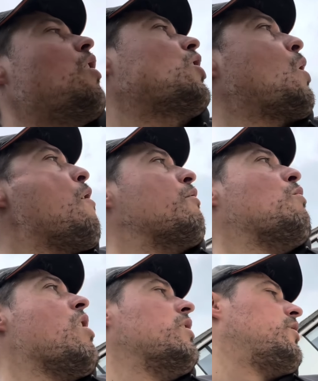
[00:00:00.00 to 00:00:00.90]
I go over it
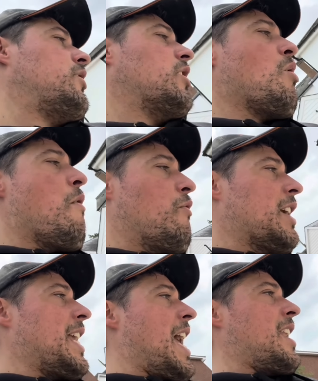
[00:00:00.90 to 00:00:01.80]
once, go over it
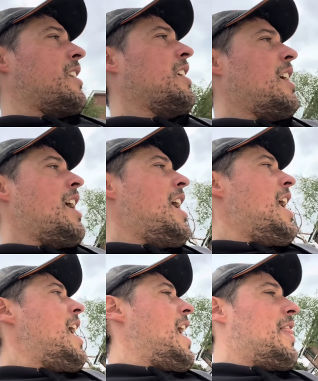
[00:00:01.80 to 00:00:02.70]
again,
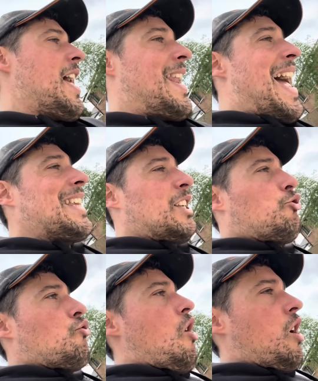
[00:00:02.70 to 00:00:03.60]
and then as it
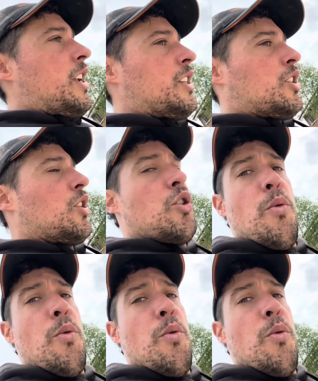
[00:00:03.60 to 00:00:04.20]
dries you